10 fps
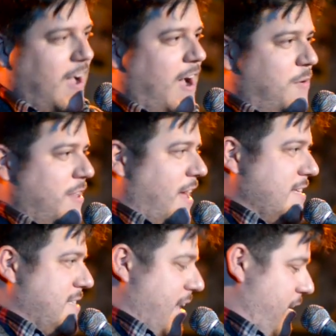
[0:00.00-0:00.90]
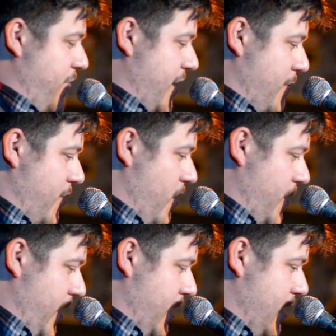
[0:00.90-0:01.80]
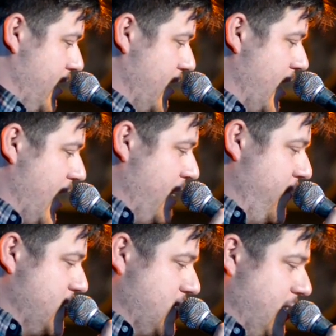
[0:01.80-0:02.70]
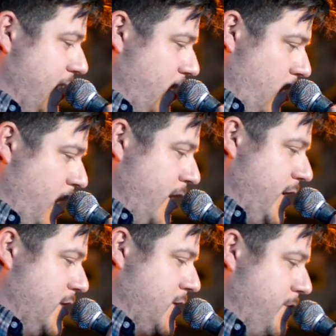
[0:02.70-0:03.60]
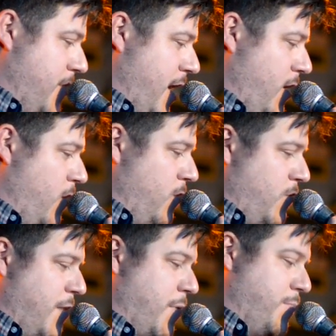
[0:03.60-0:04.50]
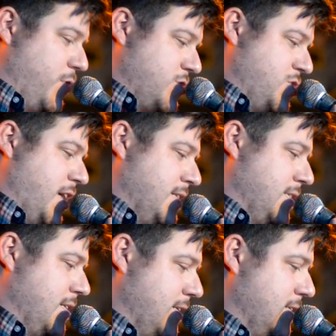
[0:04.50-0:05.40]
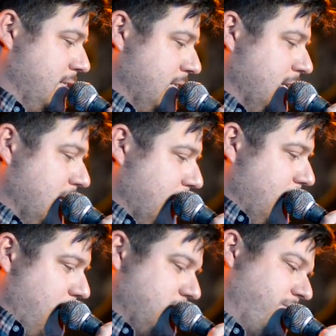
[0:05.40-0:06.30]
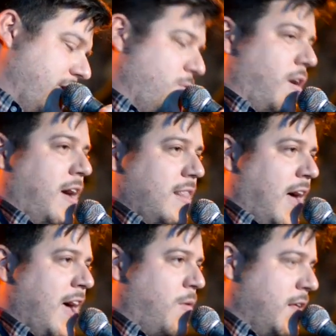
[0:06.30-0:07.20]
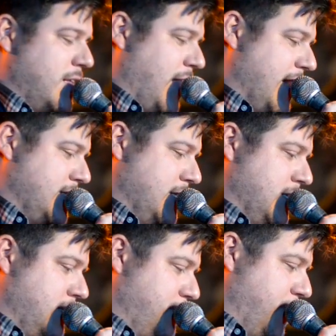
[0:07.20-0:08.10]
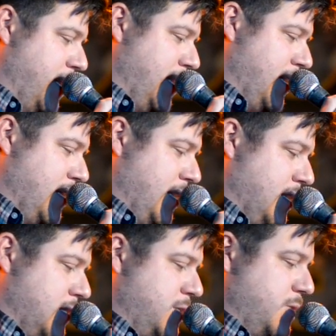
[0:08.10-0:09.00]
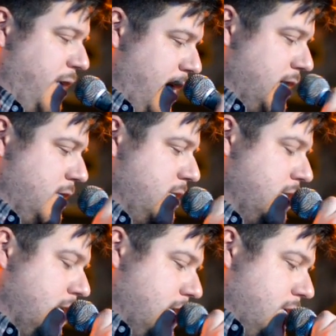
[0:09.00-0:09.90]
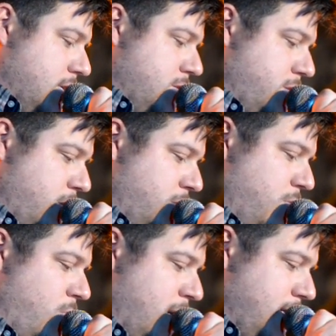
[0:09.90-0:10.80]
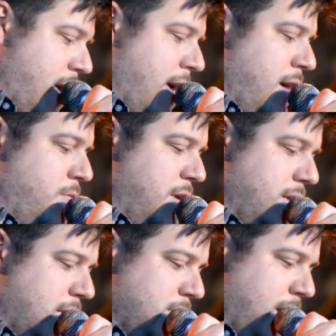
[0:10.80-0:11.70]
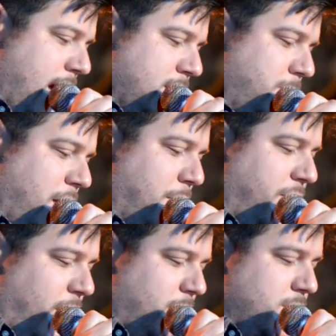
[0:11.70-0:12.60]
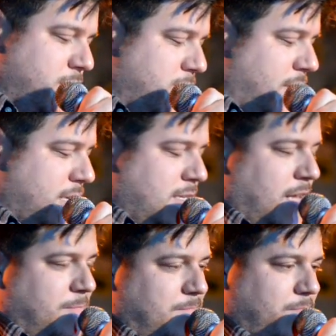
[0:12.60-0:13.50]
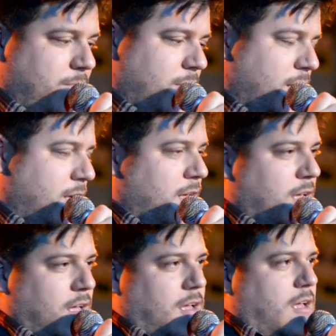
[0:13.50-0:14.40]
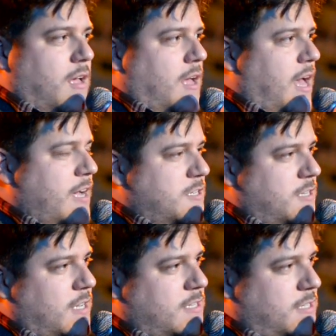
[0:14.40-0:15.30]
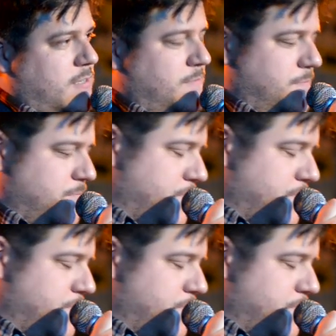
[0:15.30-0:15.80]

I realized that if I kept going, I'd eventually get caught into my own web of bullshit. It was a fun lie while it lasted, but it needed to end. So one day, when Dustin asked me how my father was doing, I said, "Actually, Dustin,